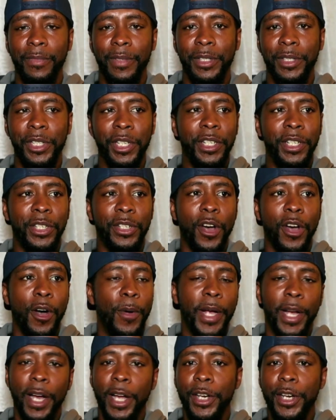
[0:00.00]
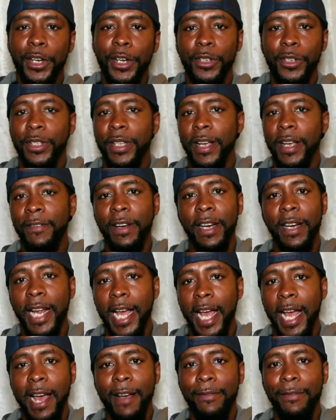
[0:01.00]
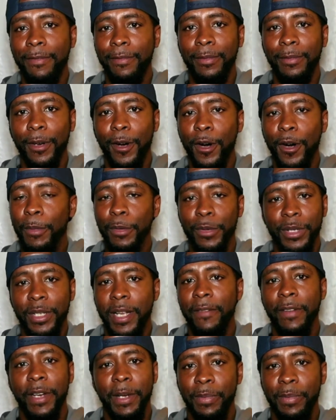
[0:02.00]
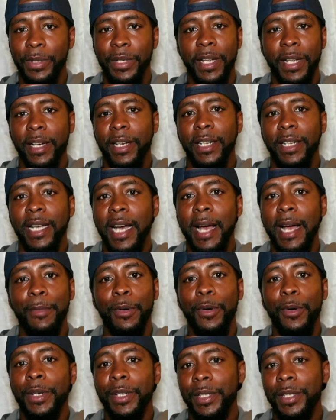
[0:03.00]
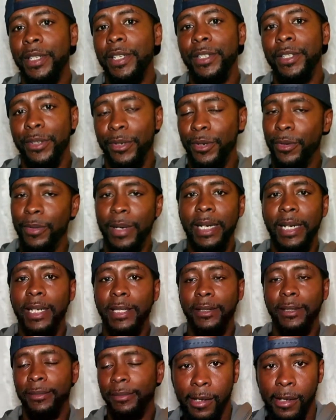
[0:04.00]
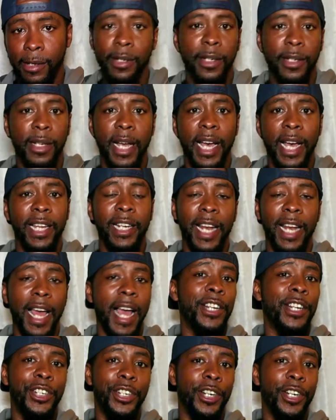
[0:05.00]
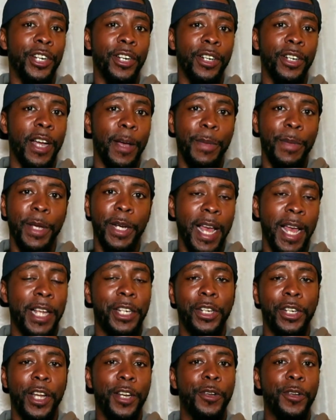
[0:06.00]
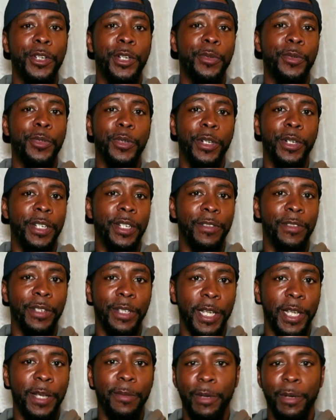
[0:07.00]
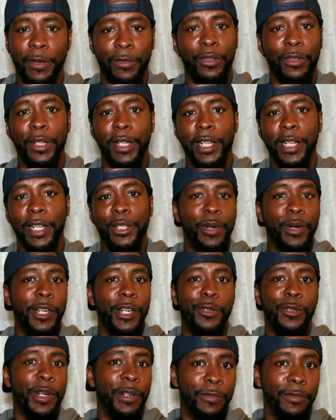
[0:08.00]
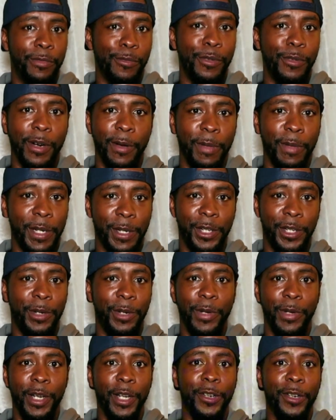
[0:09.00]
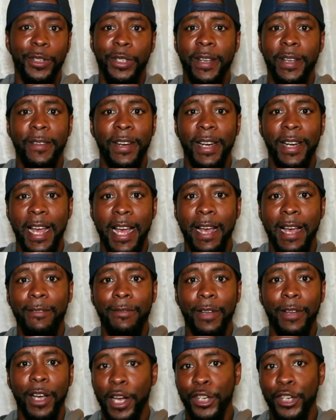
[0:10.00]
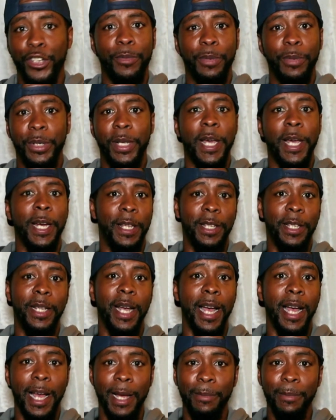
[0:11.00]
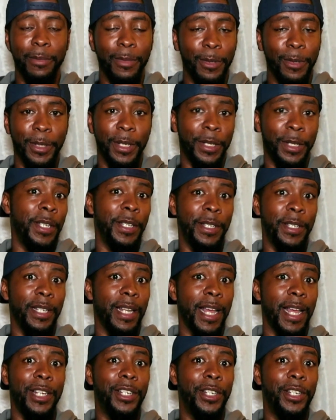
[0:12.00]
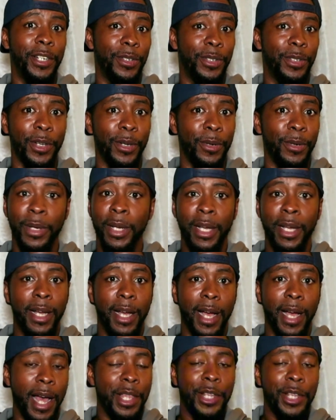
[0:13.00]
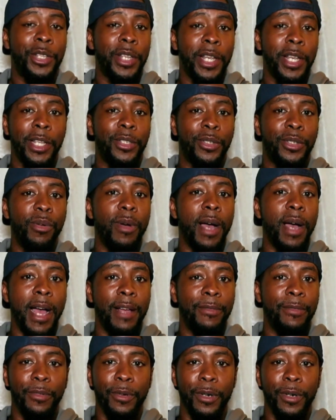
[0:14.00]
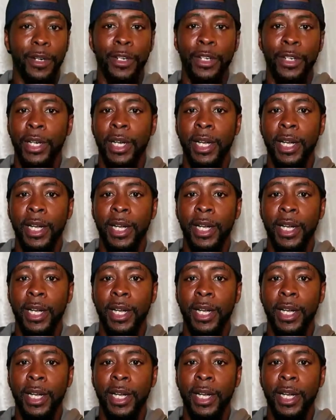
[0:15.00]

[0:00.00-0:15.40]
she's going under 7.5 almost 70% of the time on the season already. And last year, I know she was on a different team, but if you look at 2024, I mean, she went under 7.5 100% of the time on the season last year. So I just think it's too high for